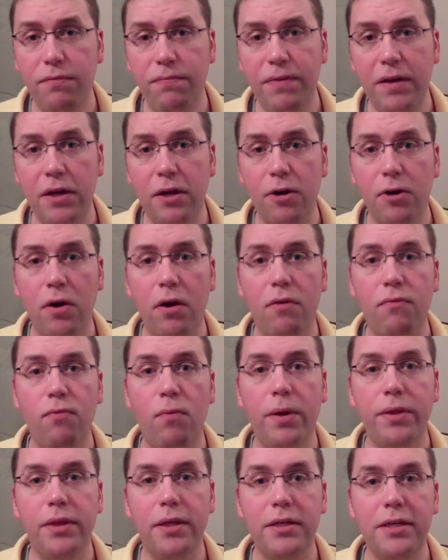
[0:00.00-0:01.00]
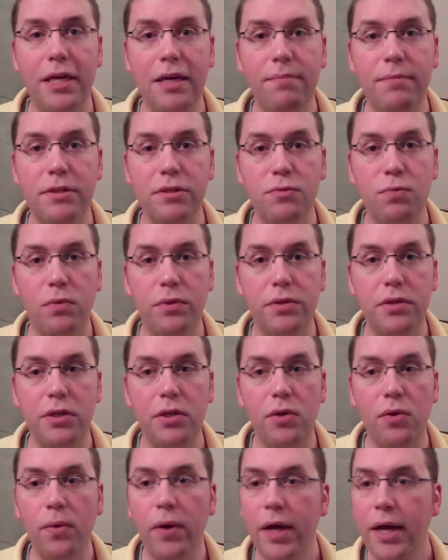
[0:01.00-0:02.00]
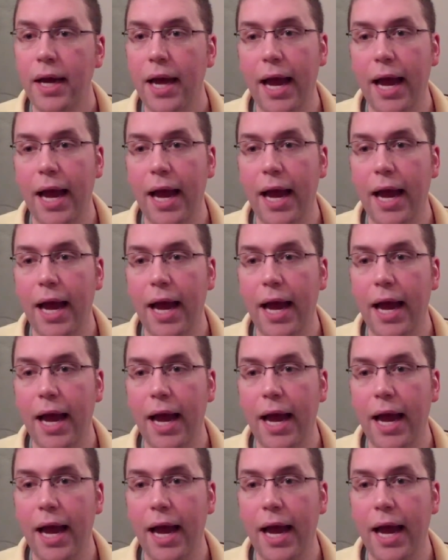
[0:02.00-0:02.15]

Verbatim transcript: fear of what the demons will do.